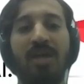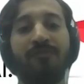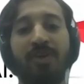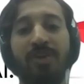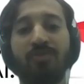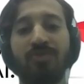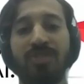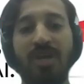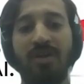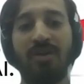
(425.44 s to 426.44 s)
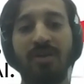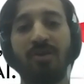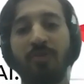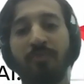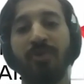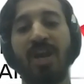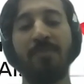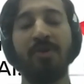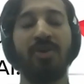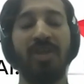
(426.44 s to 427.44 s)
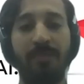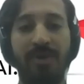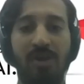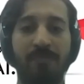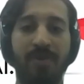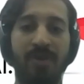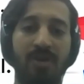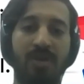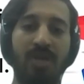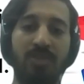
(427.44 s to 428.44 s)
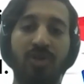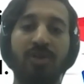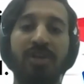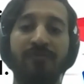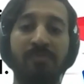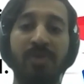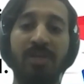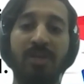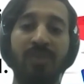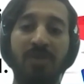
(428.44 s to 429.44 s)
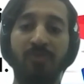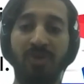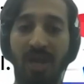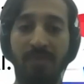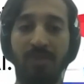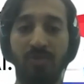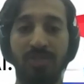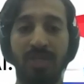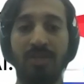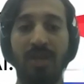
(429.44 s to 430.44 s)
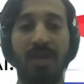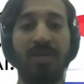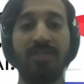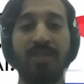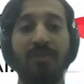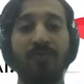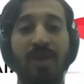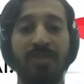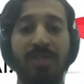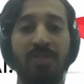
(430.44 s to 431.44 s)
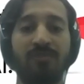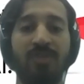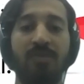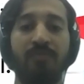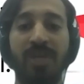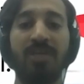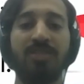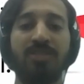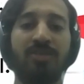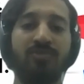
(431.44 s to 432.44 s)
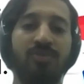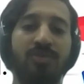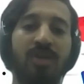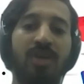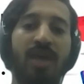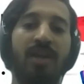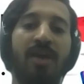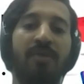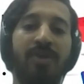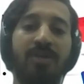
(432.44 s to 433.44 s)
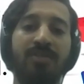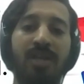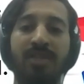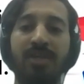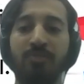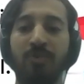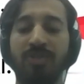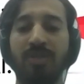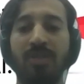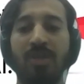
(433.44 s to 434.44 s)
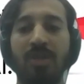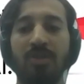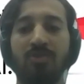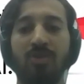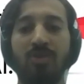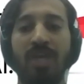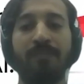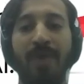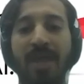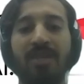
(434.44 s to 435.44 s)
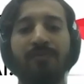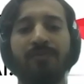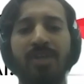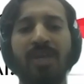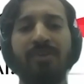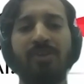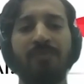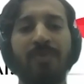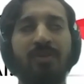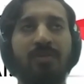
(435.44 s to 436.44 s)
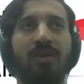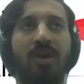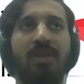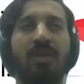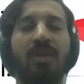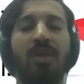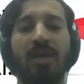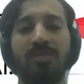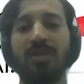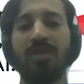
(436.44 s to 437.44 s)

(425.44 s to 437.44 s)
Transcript: if a user, a programmer or game developer is already familiar with the programming tools and takes advantage of the pre-existing tools and libraries at their disposal, so then Python for game development, I think, has a